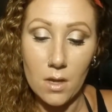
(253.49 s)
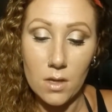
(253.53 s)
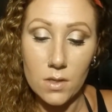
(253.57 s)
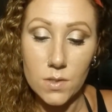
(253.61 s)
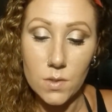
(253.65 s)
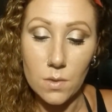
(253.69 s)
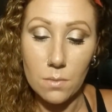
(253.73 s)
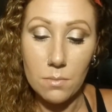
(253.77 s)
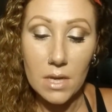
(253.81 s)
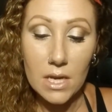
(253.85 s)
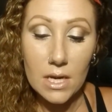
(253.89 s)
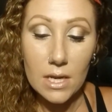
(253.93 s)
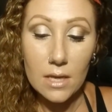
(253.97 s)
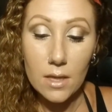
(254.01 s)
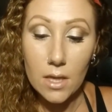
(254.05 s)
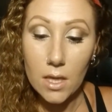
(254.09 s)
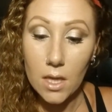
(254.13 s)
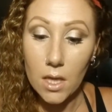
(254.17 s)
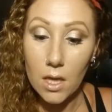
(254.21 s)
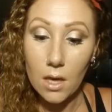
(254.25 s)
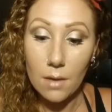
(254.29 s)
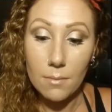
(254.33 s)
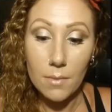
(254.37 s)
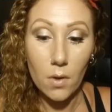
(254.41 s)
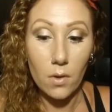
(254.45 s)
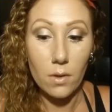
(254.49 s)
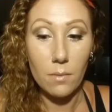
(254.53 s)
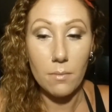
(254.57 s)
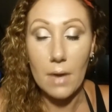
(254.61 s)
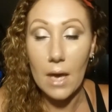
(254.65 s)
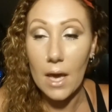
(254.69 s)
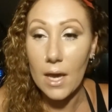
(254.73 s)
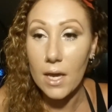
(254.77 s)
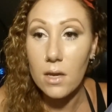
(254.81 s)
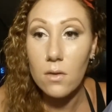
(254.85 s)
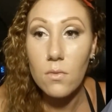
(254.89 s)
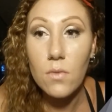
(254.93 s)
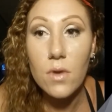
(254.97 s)
So immediately I'm going
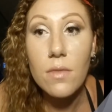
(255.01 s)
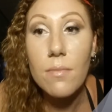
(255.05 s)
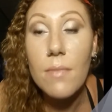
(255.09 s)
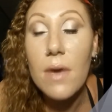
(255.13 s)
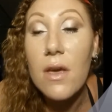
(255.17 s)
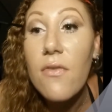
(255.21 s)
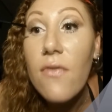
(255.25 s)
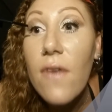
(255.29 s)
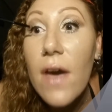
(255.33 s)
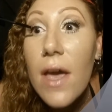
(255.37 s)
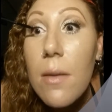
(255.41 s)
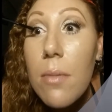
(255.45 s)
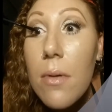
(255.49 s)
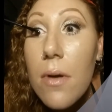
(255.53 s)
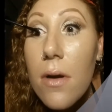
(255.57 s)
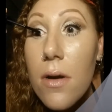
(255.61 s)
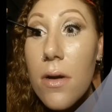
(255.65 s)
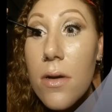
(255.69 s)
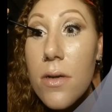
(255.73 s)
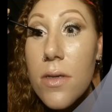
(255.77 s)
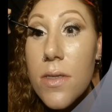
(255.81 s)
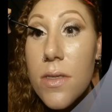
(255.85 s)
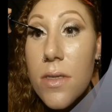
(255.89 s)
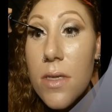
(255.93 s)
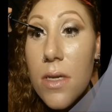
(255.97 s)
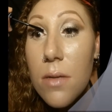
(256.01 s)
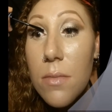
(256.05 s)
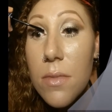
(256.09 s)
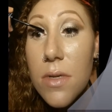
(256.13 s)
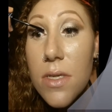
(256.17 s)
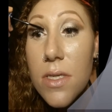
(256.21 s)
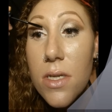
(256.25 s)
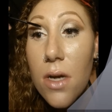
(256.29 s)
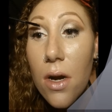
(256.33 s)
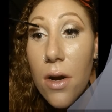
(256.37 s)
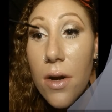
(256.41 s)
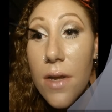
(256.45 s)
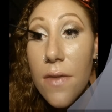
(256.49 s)
back in with my fibers and I'm going to
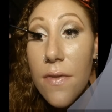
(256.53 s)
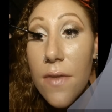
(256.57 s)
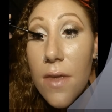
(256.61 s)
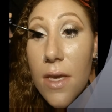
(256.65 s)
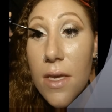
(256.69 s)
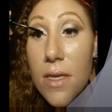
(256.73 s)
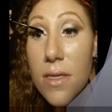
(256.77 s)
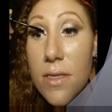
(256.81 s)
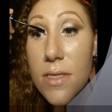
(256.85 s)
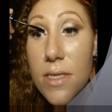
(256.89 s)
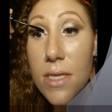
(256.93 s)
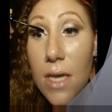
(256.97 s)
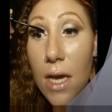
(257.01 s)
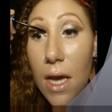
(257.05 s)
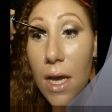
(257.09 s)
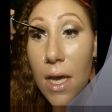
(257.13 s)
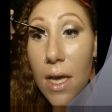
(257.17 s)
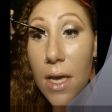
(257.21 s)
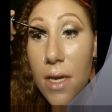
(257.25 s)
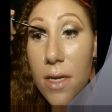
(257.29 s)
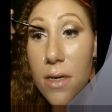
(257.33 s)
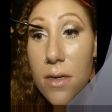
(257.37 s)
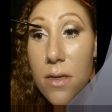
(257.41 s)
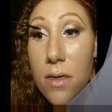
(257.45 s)
start in the inside